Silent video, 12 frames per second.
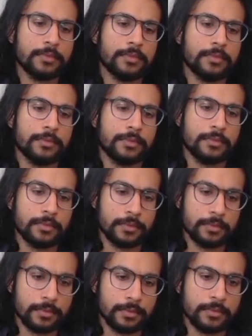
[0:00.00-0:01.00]

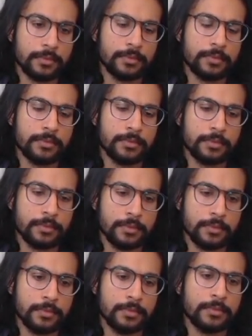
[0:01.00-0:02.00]

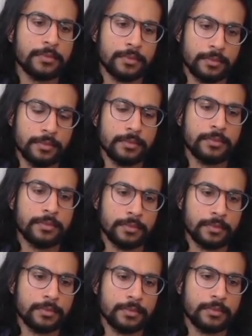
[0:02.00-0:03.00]

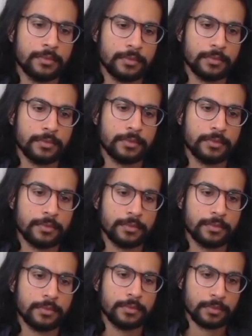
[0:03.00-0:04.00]

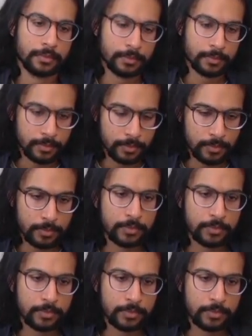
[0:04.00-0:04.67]
This person isn't speaking.